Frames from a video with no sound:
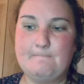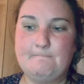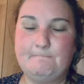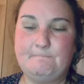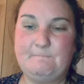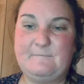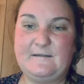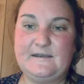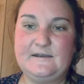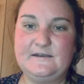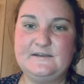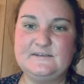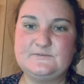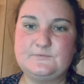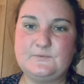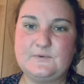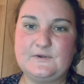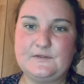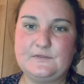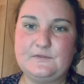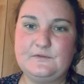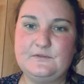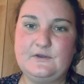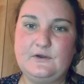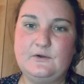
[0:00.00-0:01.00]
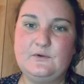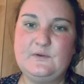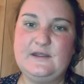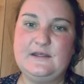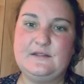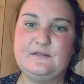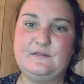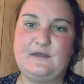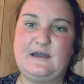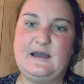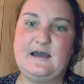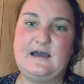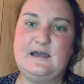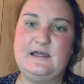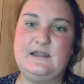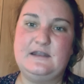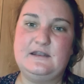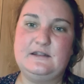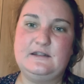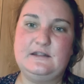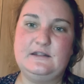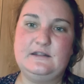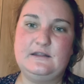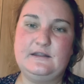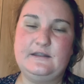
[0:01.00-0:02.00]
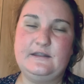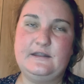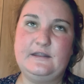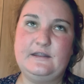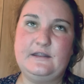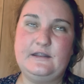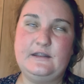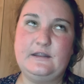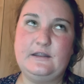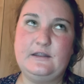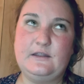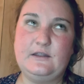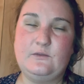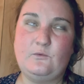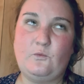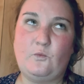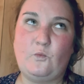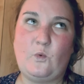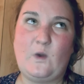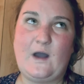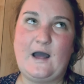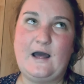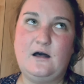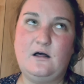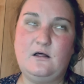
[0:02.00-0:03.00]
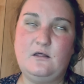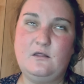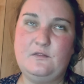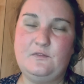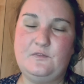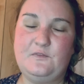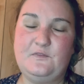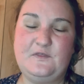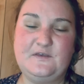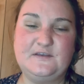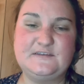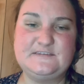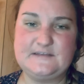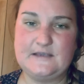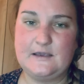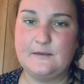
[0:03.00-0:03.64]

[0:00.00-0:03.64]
But it is worth noting that while this